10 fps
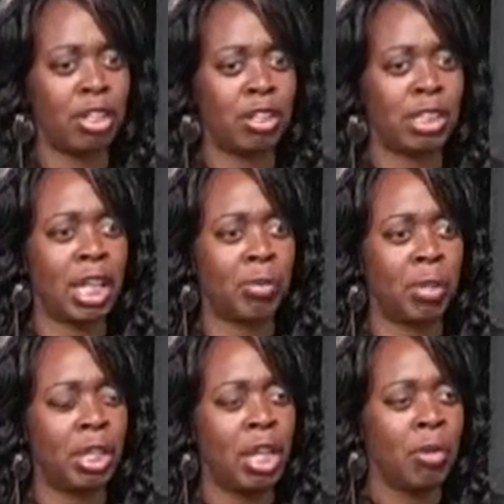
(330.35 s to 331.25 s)
It looks like
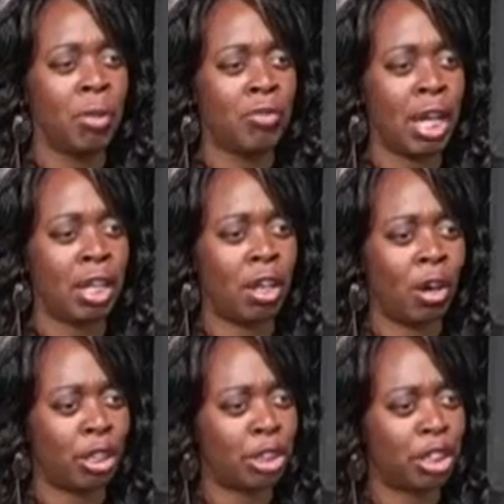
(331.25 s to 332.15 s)
we've got an
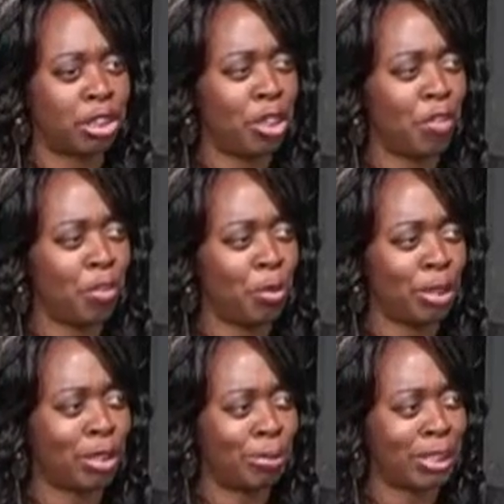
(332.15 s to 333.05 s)
arch conservative who
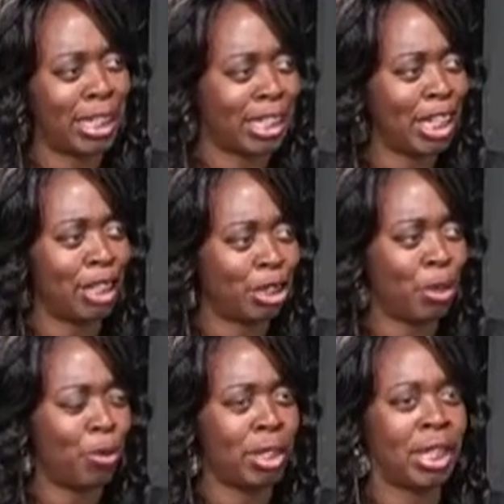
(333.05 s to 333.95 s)
wants to protect English
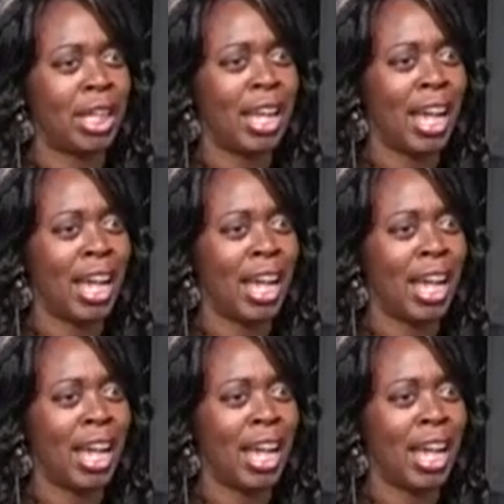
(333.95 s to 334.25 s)
only.